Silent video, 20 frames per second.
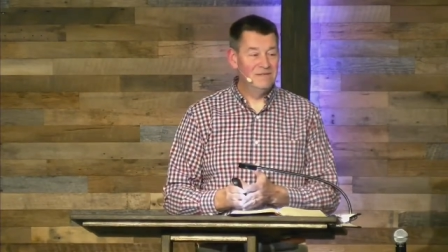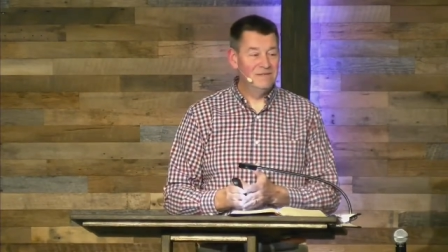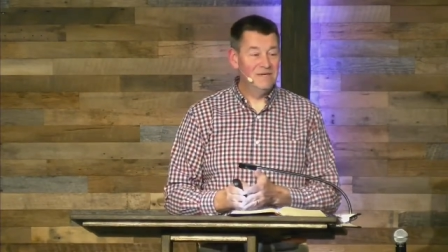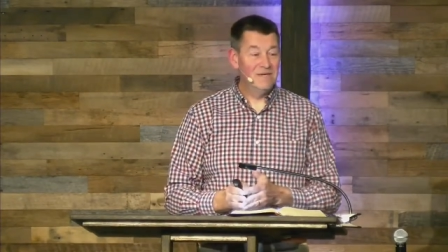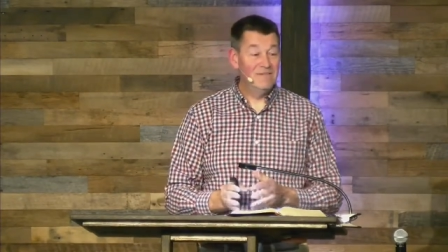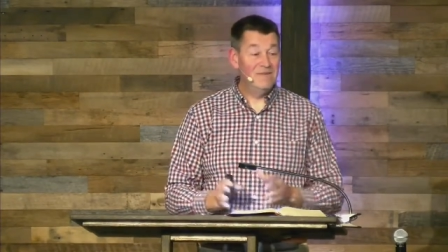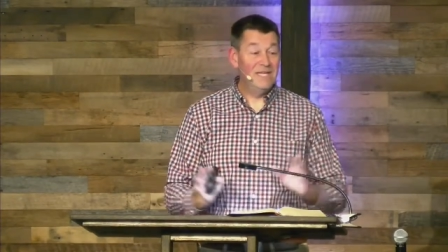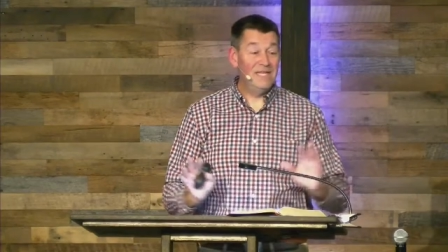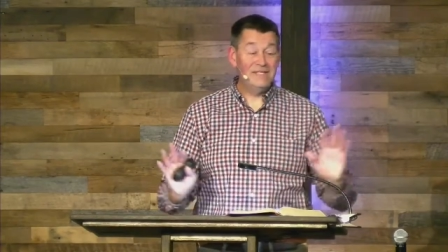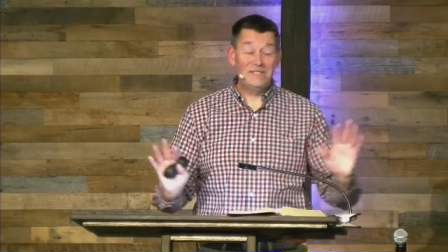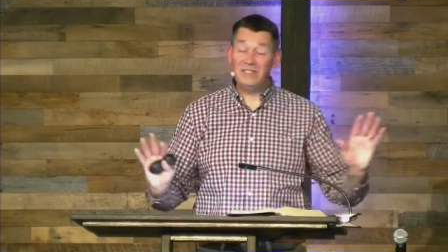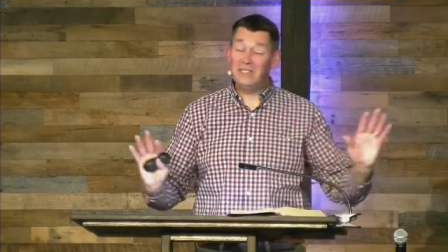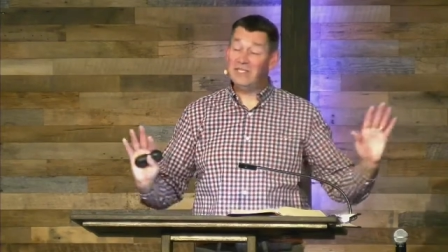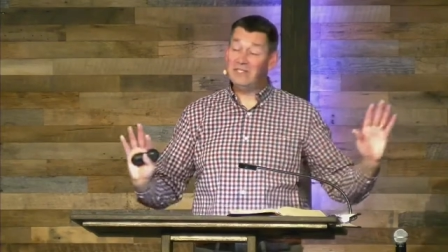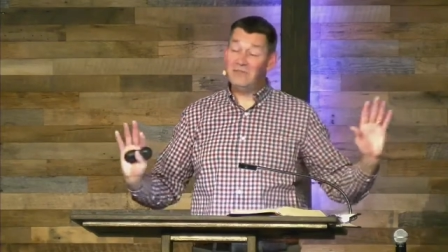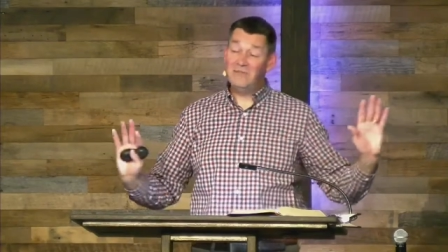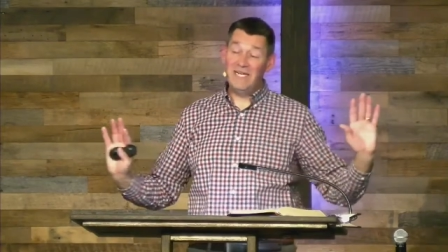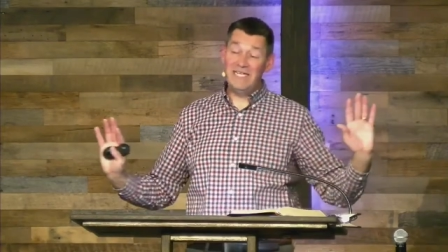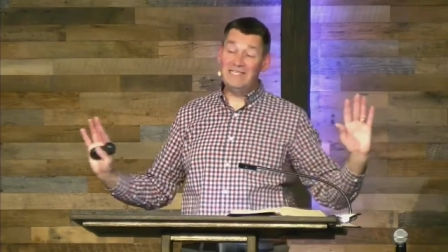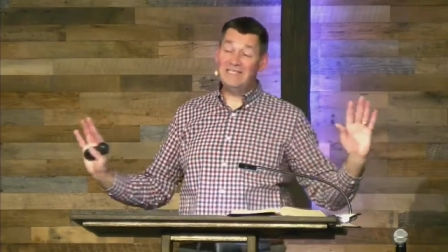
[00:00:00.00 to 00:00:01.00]
I mean, that's just
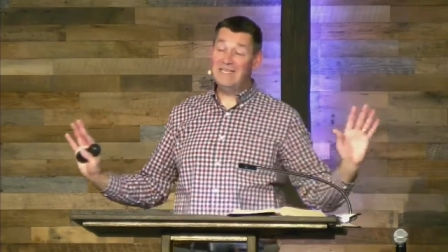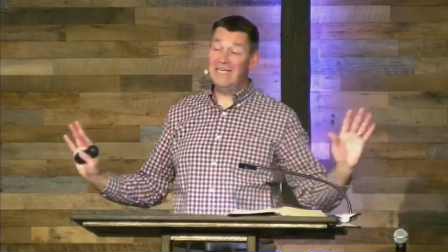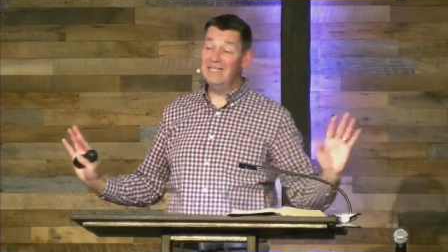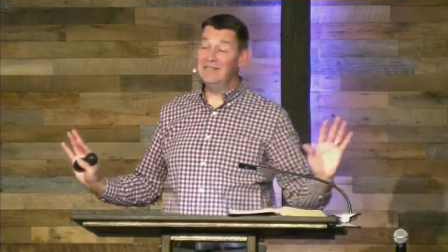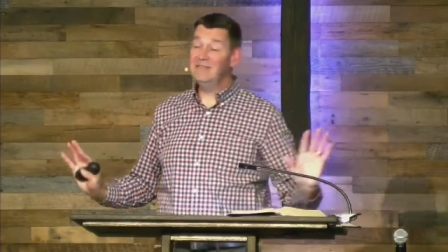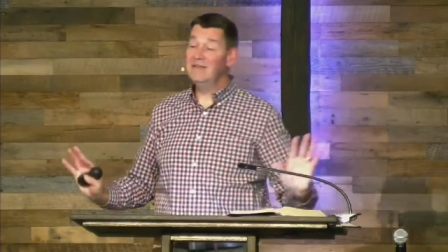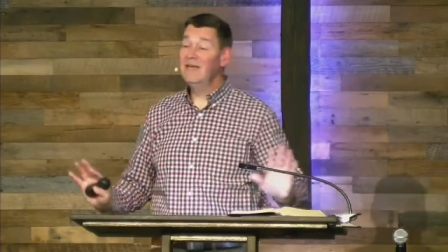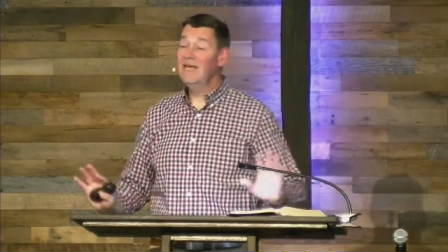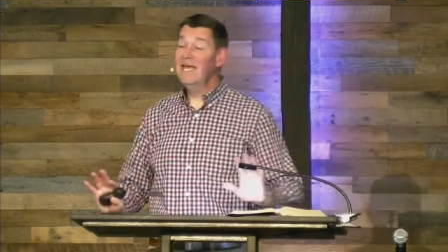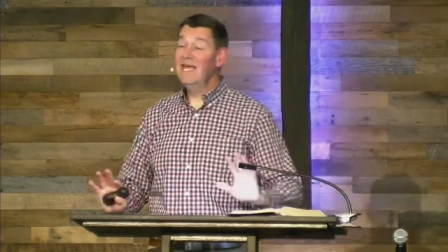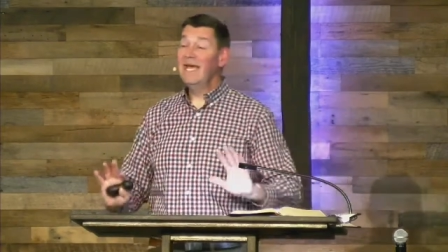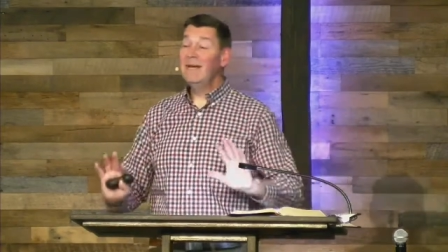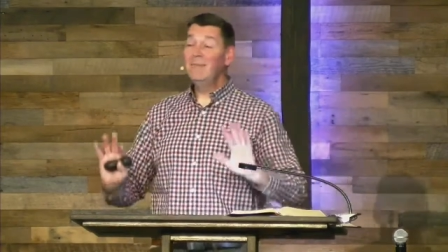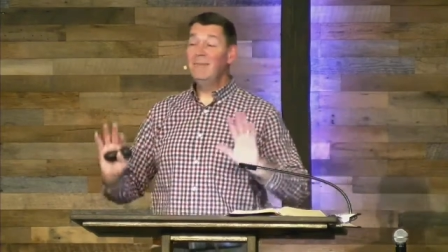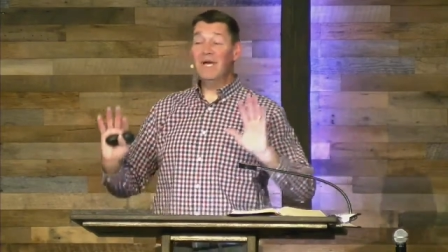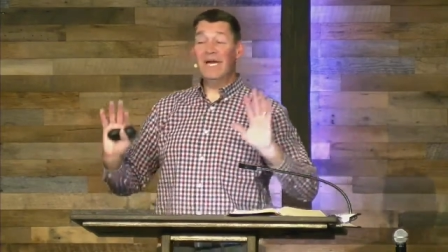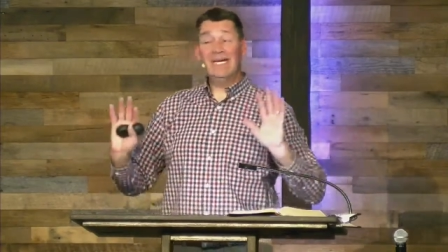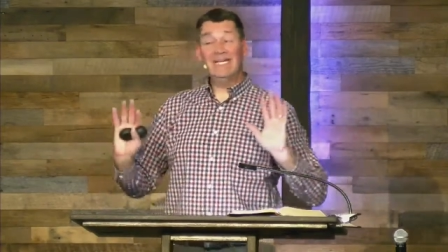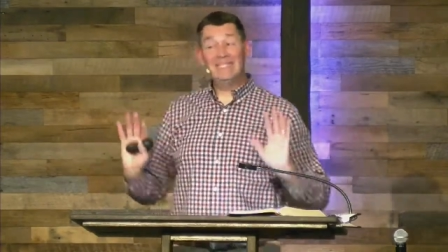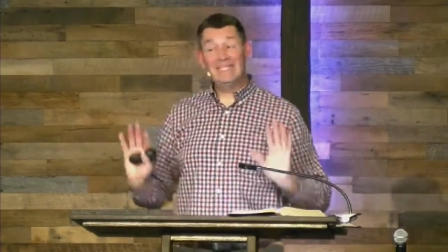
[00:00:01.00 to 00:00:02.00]
my sense.
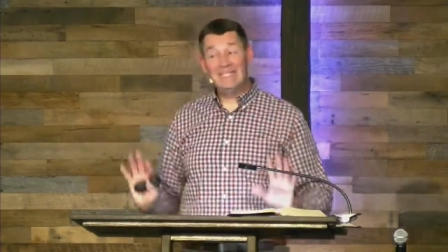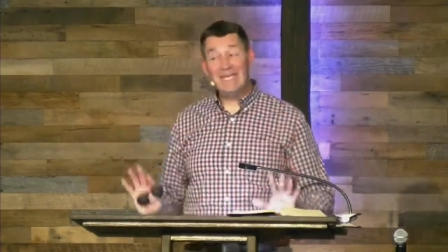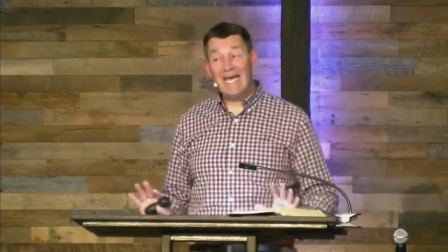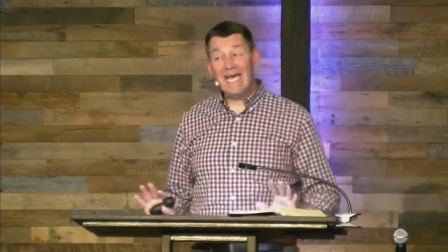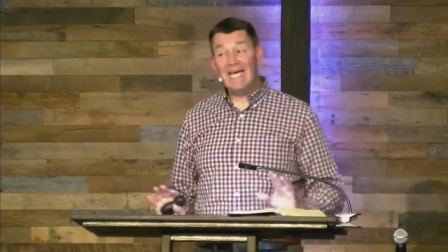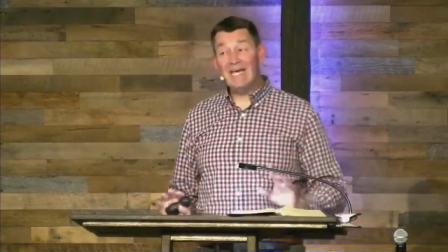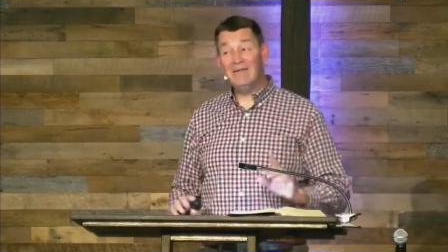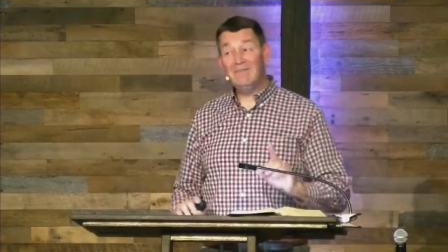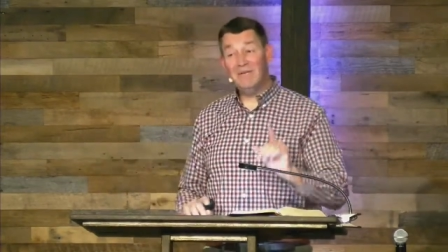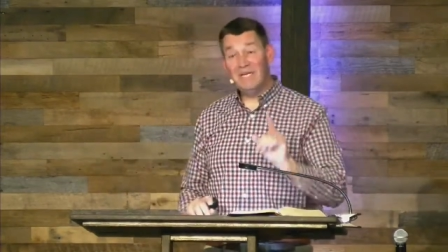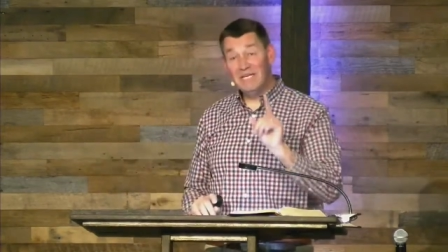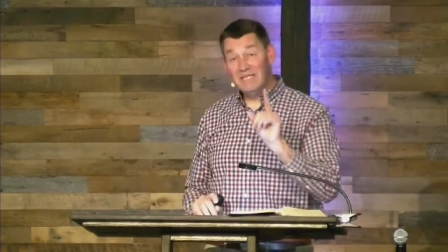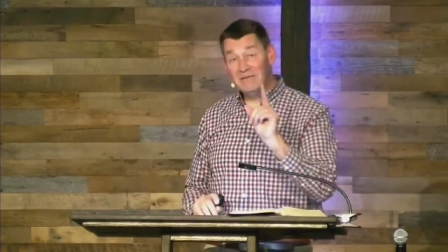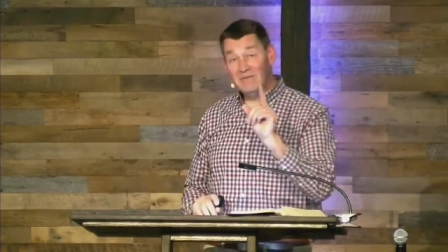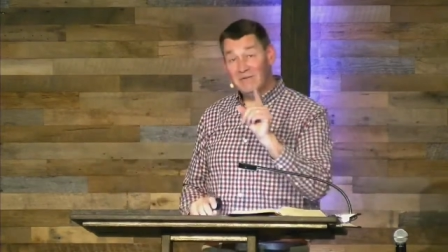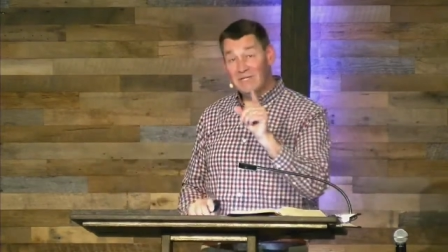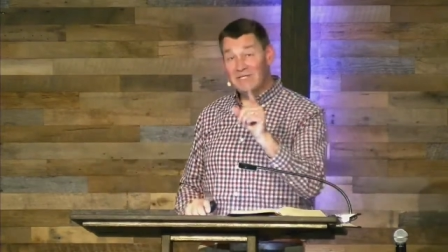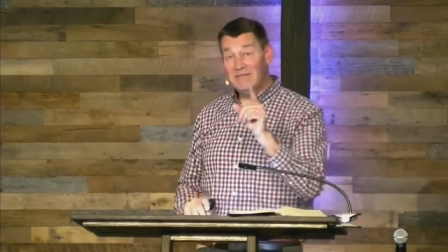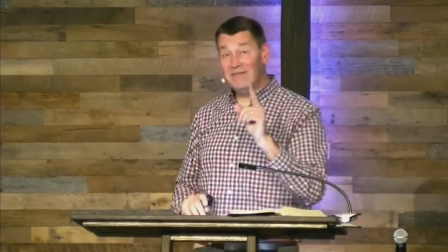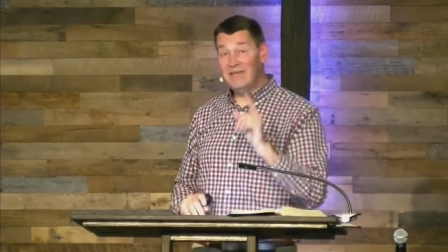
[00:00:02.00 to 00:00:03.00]
But I say it because of
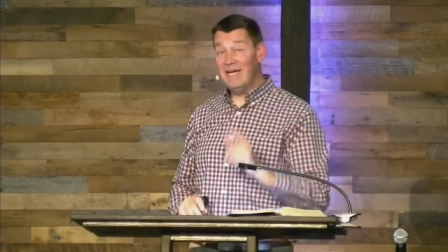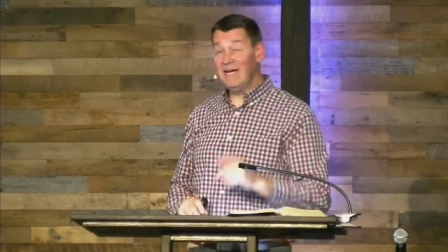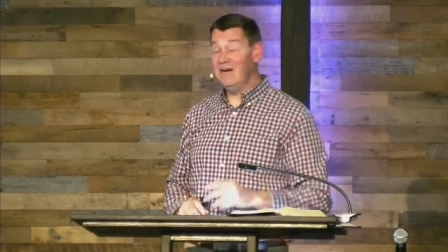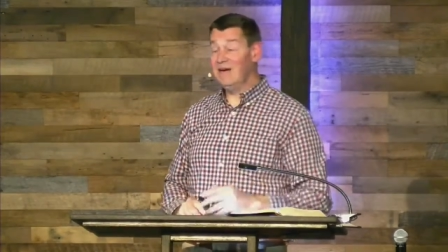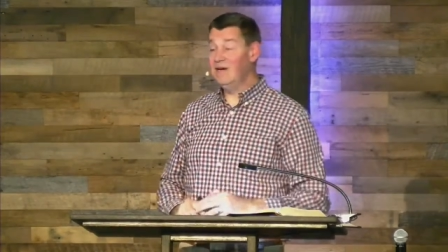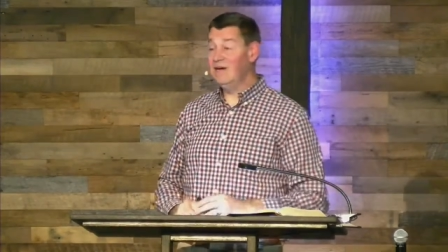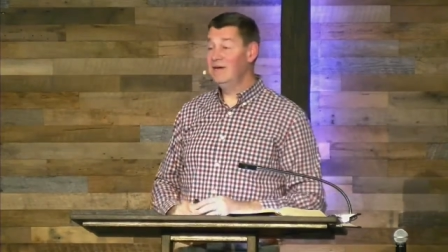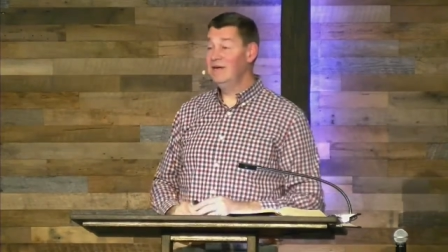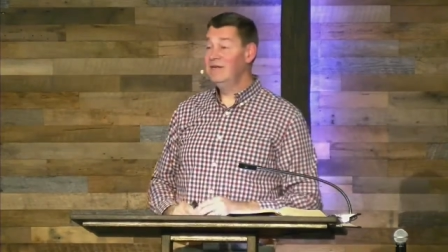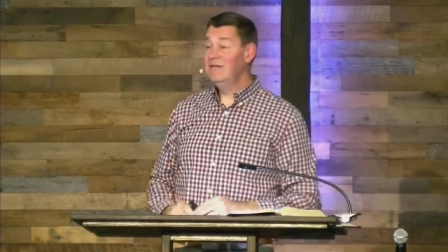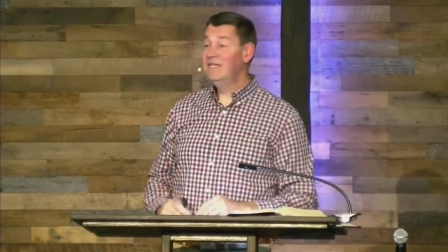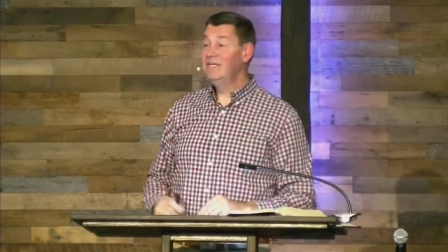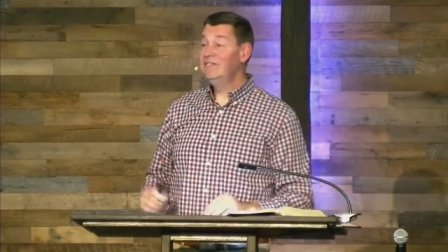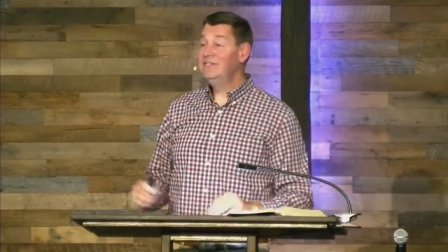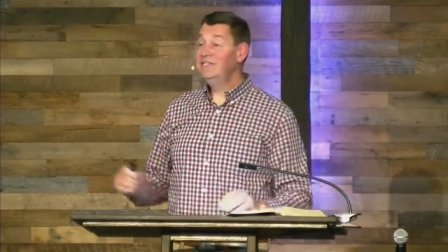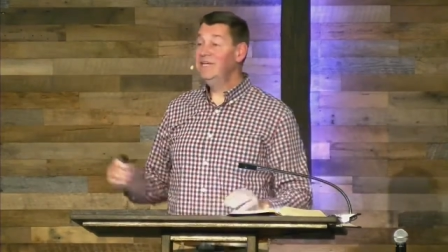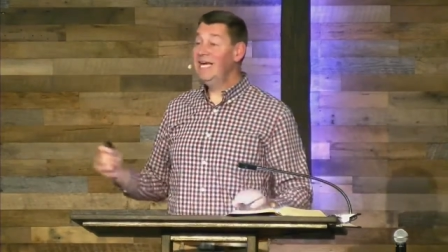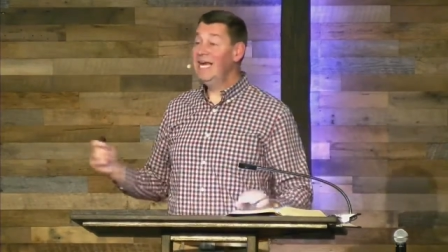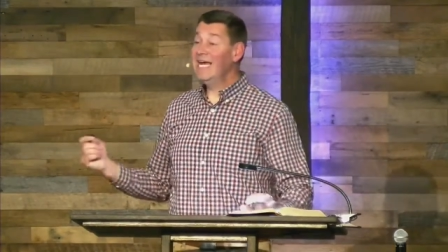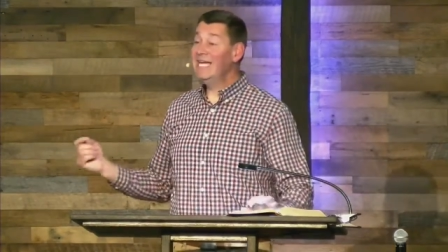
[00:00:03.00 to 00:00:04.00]
what's there.
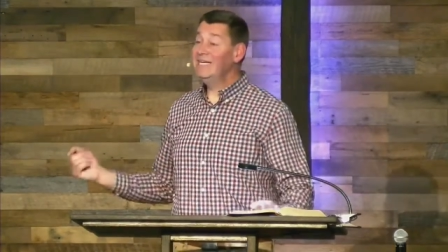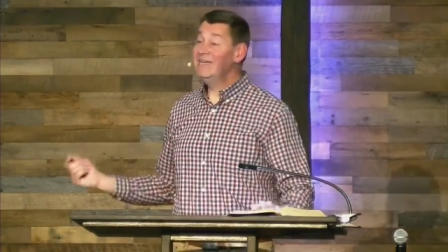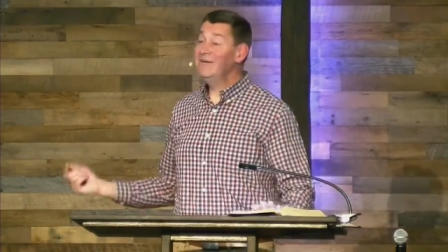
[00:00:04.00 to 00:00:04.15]
She had to